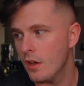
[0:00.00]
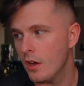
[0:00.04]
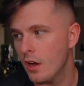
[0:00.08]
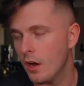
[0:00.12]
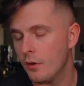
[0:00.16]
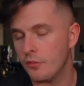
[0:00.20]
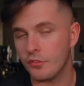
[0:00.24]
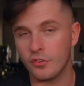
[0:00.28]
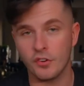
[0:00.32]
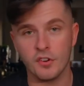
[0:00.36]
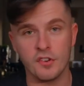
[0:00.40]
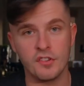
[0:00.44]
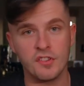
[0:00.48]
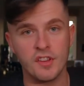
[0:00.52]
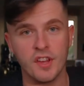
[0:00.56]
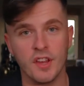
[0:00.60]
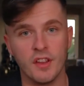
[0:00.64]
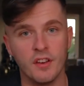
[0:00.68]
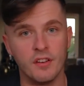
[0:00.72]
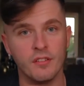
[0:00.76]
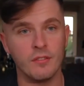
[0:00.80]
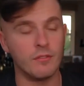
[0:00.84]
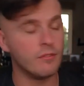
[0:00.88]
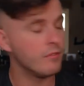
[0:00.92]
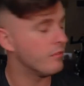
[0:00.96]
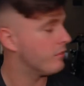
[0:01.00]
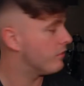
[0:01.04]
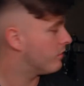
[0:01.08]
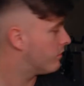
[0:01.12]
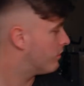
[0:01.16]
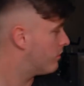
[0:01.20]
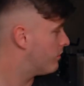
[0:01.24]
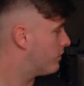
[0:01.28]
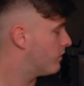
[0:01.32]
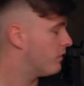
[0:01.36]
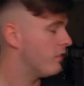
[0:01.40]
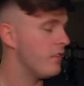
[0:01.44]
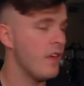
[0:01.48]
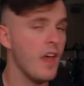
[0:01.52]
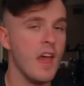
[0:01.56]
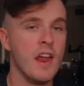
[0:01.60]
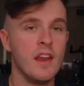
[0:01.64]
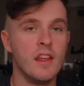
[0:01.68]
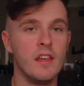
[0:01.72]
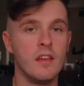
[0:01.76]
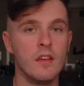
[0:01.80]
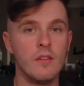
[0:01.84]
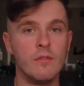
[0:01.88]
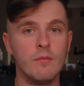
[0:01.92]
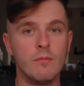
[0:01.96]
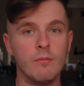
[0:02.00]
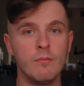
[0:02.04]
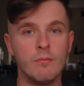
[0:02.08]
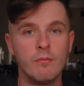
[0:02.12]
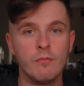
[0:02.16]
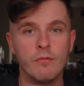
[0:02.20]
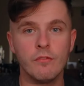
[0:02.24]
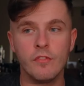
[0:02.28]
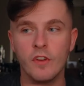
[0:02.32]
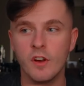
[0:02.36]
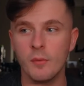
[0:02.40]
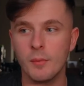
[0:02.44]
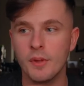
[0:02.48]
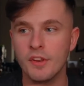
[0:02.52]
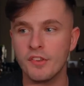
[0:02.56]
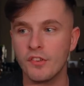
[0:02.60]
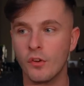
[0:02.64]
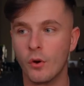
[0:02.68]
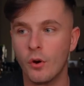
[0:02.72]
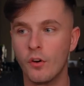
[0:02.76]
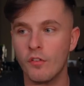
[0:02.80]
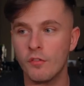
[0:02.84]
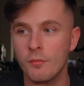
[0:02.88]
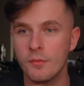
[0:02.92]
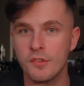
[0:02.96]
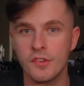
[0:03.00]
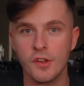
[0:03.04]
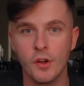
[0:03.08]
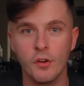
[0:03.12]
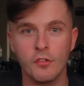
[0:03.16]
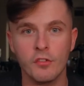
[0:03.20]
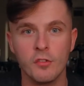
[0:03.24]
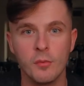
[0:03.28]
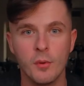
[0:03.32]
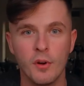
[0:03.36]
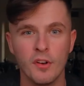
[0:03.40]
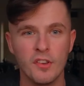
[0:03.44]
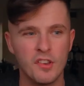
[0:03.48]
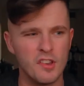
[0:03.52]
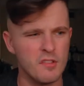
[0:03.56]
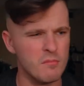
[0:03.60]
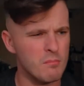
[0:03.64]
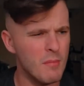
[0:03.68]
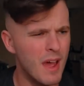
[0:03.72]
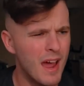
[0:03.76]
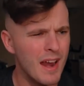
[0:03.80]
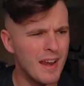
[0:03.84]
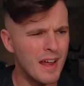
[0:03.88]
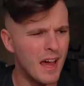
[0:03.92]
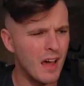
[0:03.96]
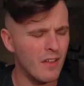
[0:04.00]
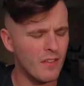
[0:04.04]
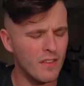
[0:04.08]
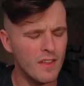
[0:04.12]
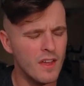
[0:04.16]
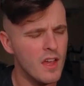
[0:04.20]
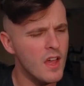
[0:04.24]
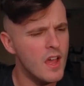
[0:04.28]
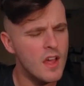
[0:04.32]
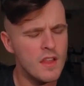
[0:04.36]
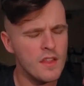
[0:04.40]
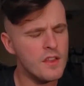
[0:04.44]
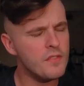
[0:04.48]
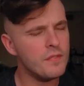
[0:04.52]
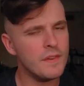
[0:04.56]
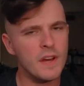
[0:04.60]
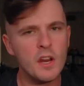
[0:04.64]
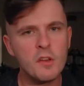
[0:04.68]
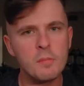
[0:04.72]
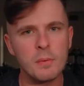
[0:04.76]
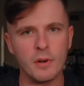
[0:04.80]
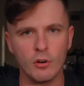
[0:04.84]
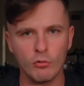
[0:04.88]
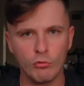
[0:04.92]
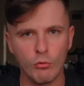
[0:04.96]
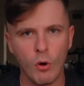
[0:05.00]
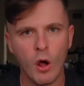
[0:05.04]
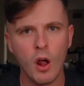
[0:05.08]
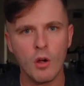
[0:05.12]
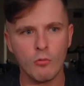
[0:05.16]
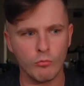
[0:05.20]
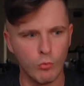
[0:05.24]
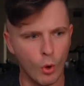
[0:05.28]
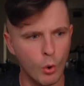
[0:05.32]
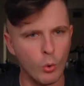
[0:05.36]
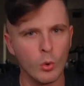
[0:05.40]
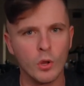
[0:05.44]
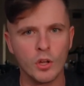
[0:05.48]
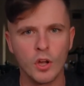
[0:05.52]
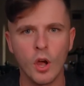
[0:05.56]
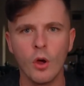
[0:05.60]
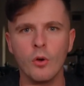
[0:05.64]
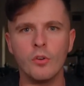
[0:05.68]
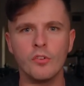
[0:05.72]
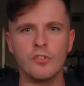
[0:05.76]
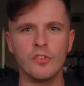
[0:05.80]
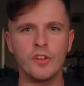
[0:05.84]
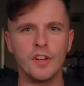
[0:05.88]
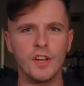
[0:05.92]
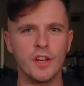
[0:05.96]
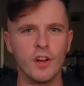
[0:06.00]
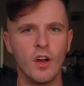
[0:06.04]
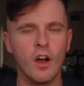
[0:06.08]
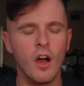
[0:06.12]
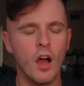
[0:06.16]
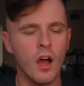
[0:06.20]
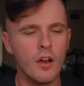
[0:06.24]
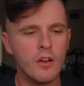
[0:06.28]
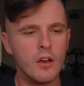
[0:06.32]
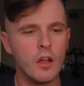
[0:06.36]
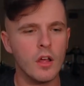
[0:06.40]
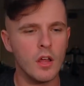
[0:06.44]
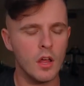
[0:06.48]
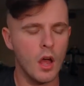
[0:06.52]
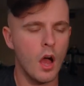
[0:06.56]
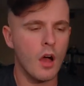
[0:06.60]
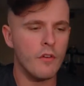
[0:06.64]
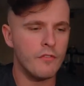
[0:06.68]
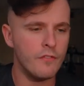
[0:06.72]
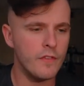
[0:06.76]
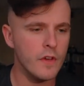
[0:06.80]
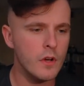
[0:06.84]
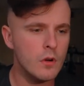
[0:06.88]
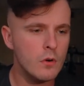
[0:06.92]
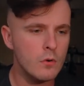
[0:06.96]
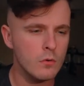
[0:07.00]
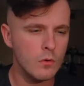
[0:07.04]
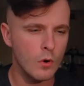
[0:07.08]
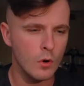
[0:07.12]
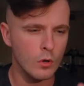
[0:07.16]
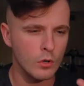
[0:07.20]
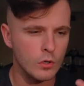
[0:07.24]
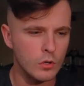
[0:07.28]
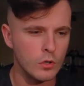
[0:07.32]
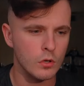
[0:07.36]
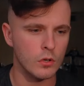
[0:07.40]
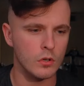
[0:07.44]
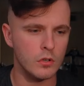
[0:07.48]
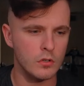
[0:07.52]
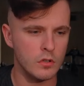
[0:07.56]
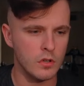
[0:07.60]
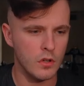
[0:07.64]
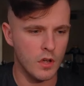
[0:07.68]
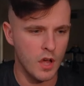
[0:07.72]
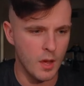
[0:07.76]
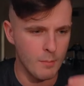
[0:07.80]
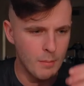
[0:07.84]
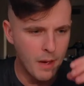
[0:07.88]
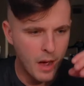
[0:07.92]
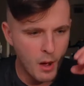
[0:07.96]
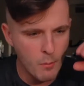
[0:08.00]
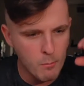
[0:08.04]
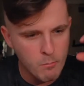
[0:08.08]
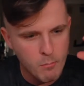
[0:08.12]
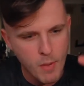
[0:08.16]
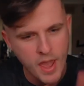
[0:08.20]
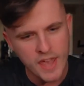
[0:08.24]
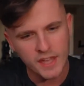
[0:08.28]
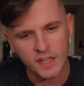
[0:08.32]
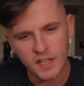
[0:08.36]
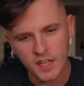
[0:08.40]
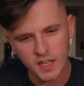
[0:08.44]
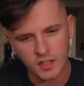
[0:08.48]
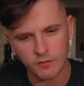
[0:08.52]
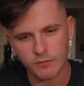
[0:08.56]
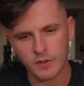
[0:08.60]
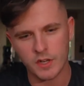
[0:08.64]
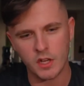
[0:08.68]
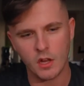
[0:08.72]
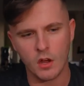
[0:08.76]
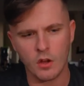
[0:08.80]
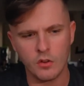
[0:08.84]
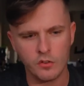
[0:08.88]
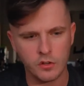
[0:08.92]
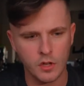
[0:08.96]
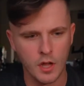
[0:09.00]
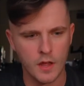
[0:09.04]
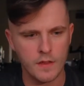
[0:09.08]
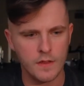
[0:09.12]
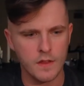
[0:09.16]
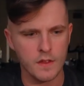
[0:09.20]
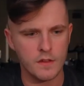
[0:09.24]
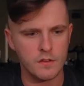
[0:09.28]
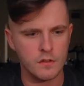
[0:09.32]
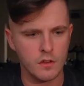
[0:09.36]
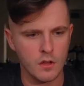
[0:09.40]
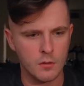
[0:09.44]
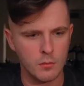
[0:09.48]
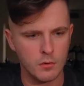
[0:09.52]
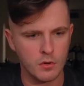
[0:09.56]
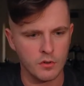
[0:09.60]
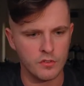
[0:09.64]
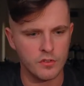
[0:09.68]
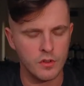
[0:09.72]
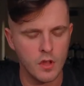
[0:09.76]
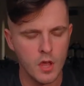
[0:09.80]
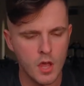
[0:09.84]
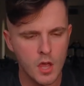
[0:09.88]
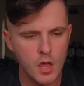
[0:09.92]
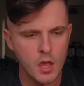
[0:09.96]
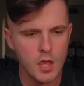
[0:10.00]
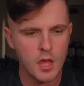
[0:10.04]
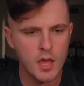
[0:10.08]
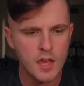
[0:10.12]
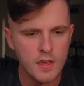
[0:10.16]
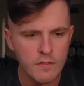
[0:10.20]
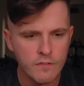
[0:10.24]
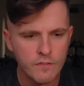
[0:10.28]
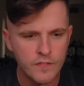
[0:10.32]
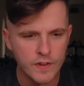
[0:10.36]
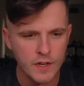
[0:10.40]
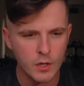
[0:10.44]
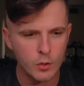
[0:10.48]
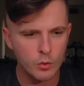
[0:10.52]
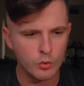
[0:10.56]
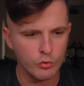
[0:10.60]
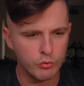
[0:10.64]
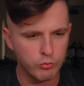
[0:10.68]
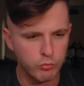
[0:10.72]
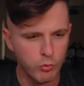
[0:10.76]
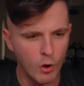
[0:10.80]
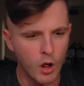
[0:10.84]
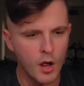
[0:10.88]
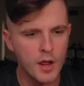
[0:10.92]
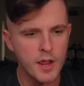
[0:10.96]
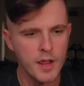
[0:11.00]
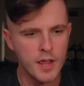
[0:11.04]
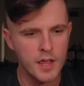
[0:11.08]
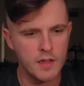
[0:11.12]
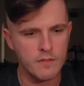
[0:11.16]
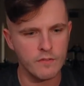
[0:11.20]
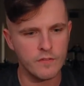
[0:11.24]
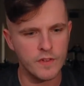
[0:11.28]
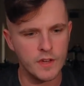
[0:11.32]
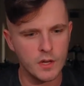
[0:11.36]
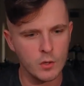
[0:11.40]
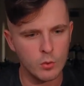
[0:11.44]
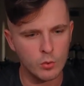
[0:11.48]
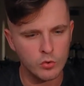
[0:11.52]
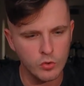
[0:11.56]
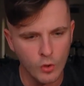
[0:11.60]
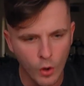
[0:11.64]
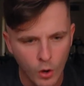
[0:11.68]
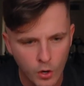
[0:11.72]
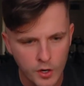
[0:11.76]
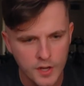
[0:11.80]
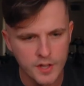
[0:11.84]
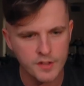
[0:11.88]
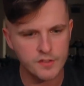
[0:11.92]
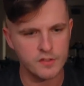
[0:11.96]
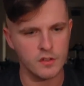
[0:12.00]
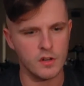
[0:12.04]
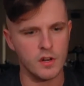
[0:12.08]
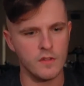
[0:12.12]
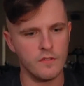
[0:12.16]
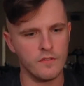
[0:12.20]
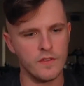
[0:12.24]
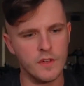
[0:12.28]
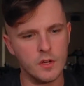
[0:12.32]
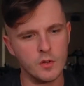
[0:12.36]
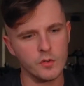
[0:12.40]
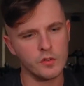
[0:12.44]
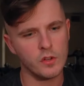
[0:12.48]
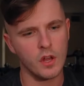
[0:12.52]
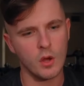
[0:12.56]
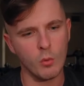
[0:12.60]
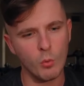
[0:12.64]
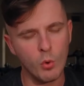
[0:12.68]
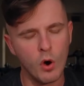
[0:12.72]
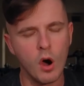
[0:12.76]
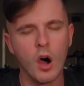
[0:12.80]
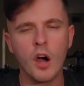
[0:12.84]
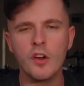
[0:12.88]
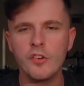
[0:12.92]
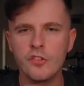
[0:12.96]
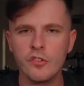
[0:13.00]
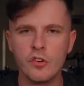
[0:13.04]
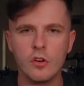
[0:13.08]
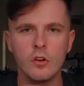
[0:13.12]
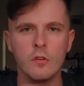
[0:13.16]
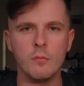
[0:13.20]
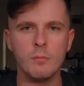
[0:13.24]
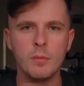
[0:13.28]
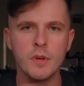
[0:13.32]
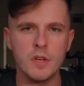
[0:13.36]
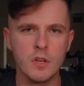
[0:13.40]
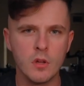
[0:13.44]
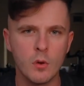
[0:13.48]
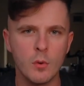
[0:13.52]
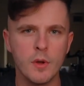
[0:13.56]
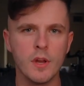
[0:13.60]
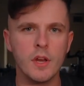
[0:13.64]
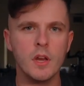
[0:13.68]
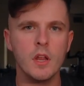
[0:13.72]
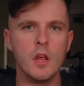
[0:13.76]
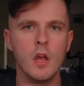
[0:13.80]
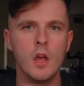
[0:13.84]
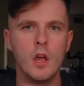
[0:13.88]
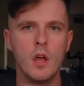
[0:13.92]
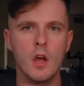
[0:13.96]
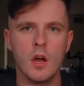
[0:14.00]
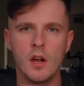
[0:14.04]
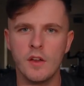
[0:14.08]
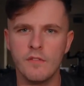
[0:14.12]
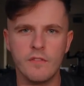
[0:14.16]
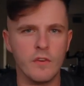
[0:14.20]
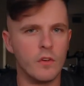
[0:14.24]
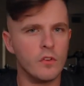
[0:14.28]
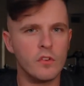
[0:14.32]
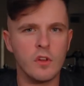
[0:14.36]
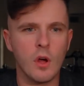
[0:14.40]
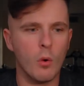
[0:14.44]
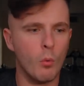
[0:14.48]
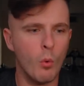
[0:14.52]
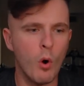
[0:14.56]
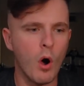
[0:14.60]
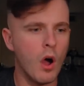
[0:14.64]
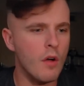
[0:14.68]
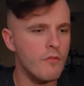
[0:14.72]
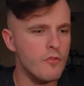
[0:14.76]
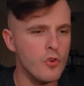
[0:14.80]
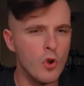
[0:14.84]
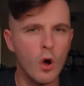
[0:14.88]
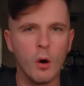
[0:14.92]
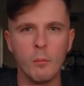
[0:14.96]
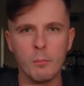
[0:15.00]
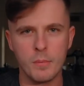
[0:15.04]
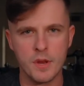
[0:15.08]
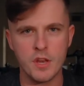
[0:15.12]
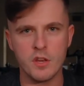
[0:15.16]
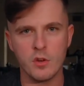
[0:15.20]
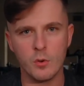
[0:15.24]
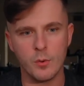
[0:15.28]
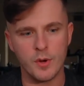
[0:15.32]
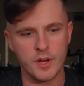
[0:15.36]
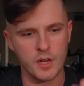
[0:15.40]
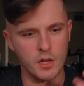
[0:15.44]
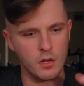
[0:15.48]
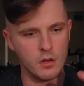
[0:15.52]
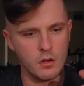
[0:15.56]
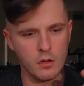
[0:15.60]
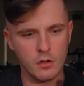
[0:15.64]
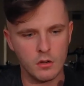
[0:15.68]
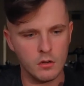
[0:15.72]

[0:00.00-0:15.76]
just gonna sit and edit and feel a bit sorry for myself, to be honest. It's mad how this video has been a right roller coaster, you know. I feel good about making videos like this though, because it feels right, it feels honest, and it feels like what I should be doing, and it feels like what I've not been doing